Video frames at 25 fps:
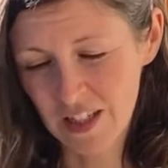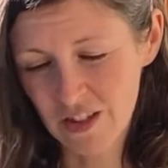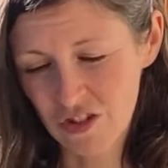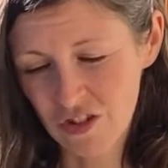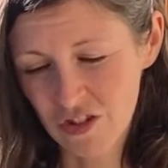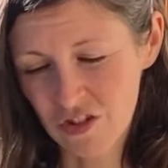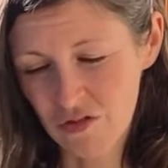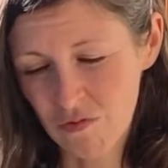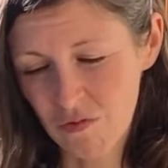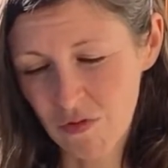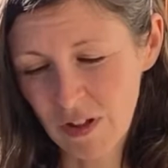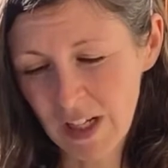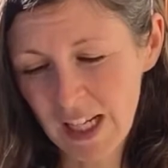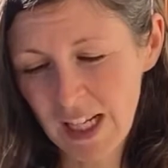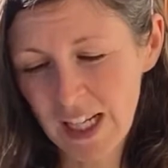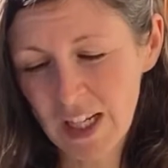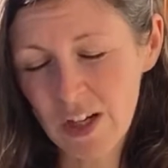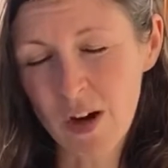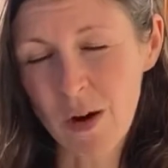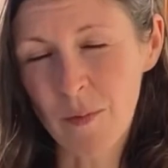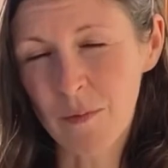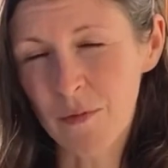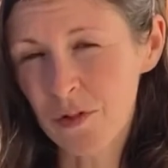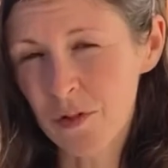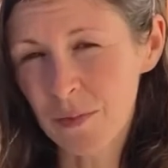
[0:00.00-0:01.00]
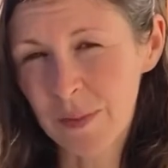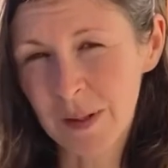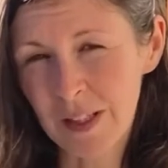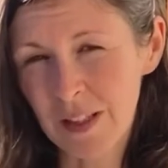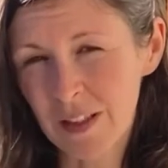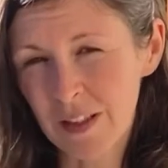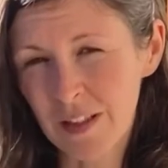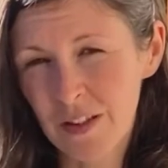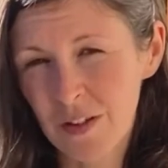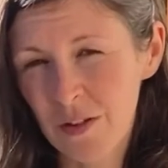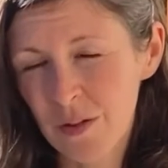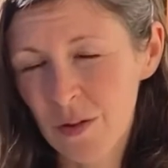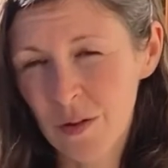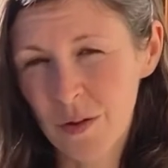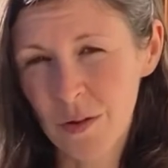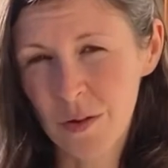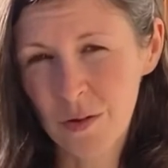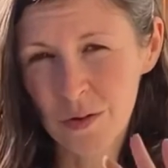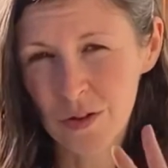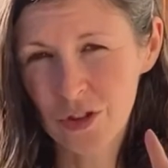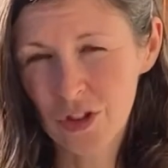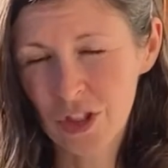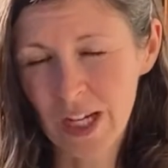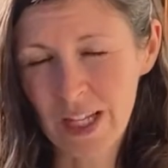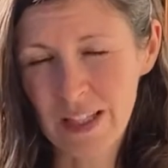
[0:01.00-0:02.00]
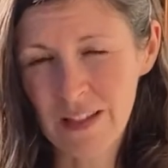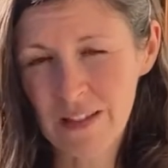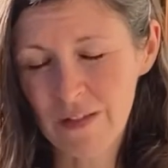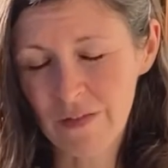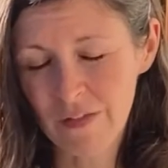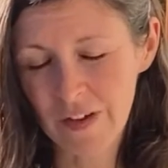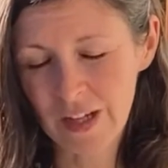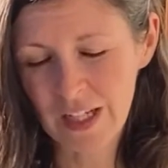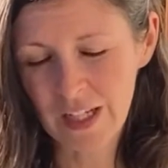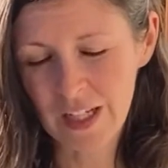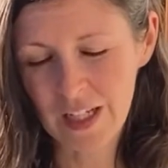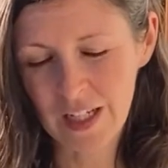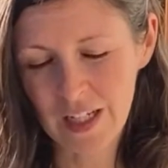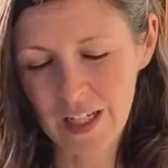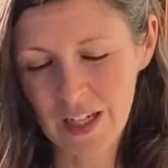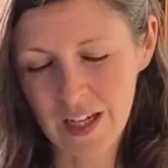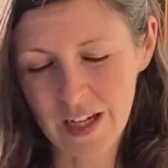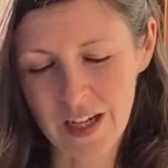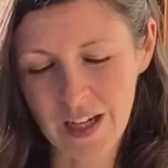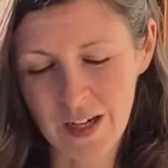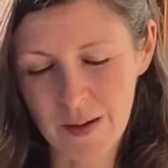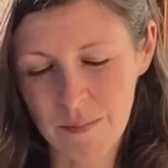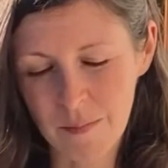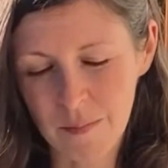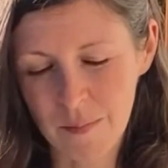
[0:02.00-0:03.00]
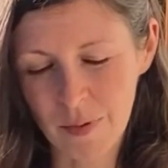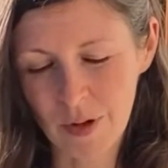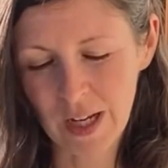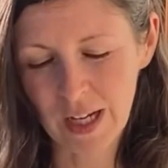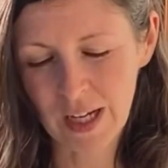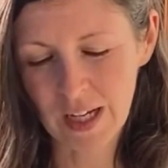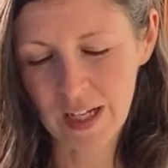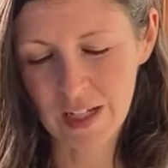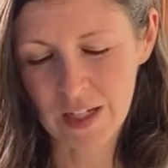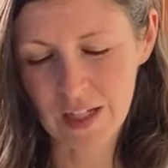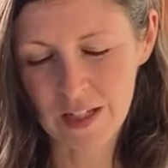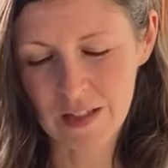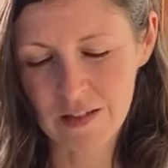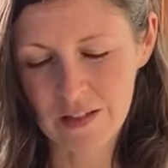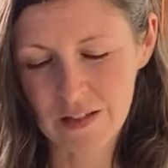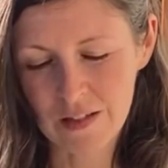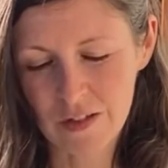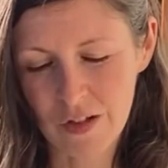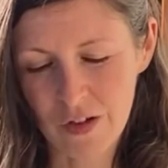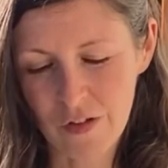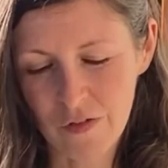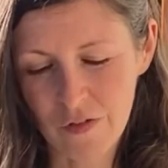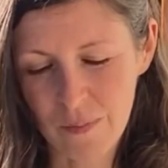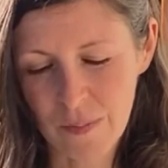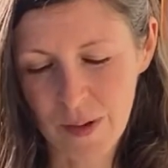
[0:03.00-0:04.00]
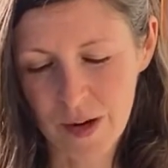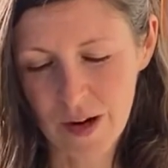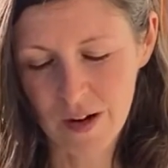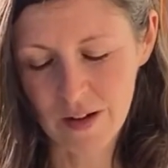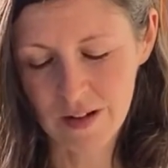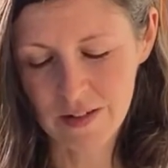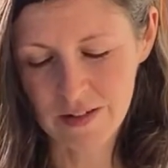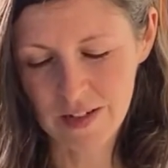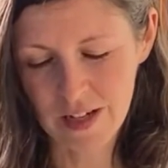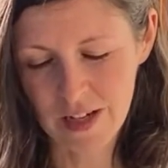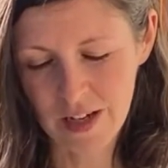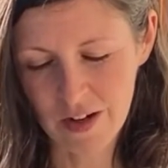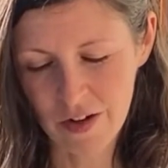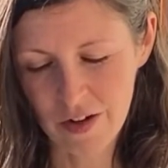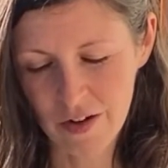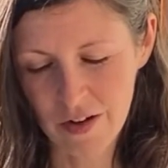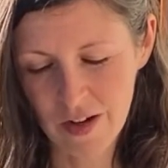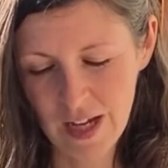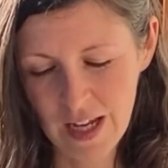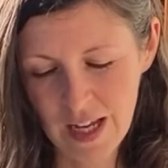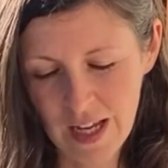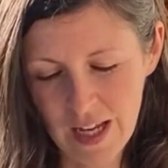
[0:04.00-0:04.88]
just really comfortable, no chance of any breaking in scuff marks here.